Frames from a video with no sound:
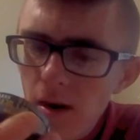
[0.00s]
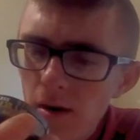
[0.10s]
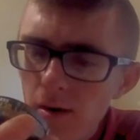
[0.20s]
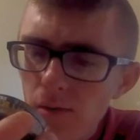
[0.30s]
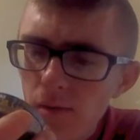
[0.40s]

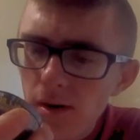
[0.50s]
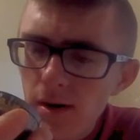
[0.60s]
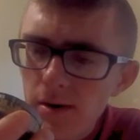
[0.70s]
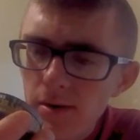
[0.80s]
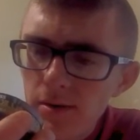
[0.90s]

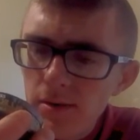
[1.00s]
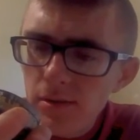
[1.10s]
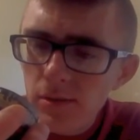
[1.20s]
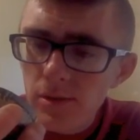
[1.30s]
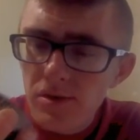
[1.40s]

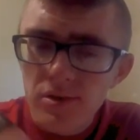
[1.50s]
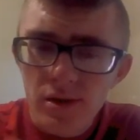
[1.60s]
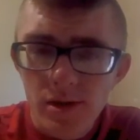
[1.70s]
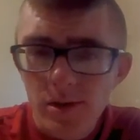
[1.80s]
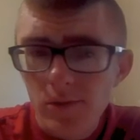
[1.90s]
your
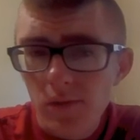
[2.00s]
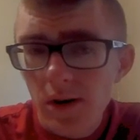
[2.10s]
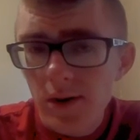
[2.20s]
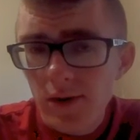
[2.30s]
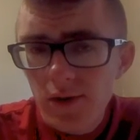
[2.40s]
son's
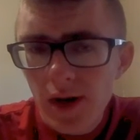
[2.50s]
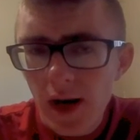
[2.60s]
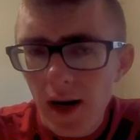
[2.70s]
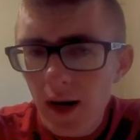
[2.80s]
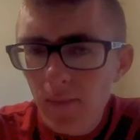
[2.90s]
wanting to try
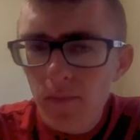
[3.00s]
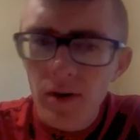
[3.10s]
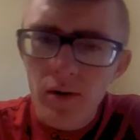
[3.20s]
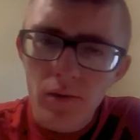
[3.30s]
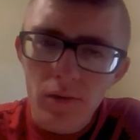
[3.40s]
dip and
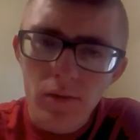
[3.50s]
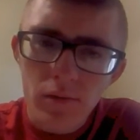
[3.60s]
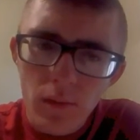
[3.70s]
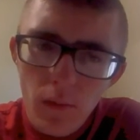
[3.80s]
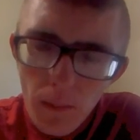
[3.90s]
you
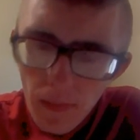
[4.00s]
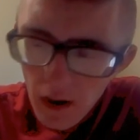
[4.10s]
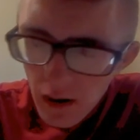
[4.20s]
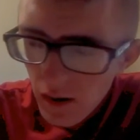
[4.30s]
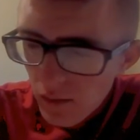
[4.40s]
don't
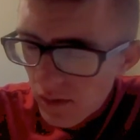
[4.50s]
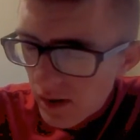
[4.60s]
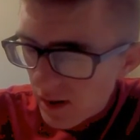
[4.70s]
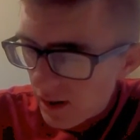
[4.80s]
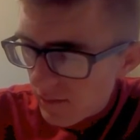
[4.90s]

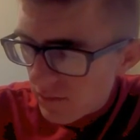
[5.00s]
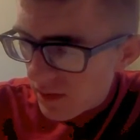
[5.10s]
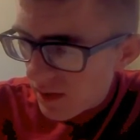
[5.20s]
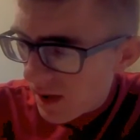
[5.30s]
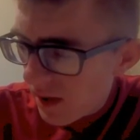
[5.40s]
want him
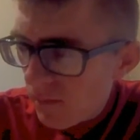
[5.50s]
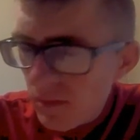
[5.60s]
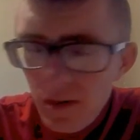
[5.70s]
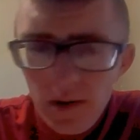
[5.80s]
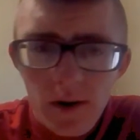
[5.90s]
to dip.
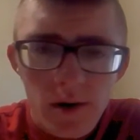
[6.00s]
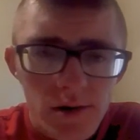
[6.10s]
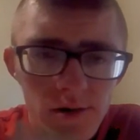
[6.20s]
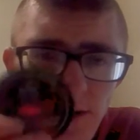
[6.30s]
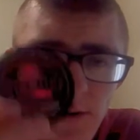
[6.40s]

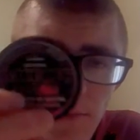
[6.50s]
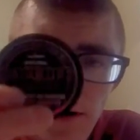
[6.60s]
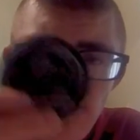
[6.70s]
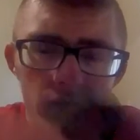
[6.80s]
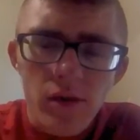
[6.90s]
Start him
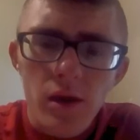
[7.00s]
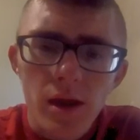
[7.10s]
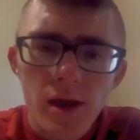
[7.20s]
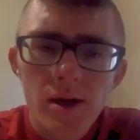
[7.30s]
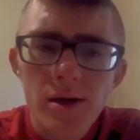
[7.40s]
off with
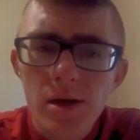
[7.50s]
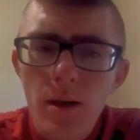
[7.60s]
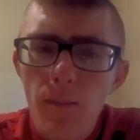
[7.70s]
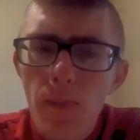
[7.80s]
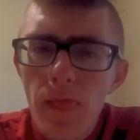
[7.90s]
this,
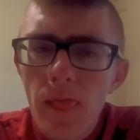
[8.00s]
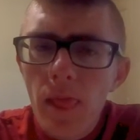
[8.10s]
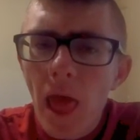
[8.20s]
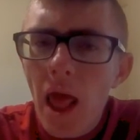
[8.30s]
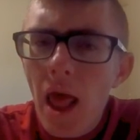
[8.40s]

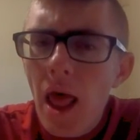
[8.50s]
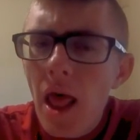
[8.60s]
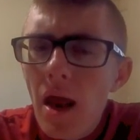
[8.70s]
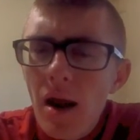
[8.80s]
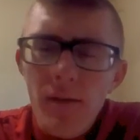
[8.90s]

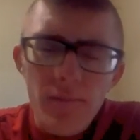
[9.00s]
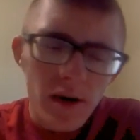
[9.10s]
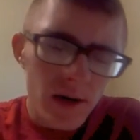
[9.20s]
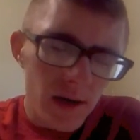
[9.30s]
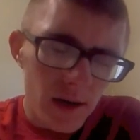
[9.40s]

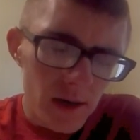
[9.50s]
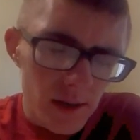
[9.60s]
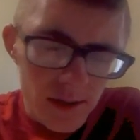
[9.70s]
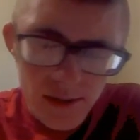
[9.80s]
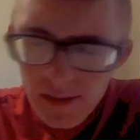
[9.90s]

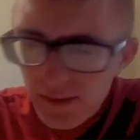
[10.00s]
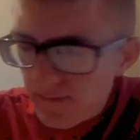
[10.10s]
because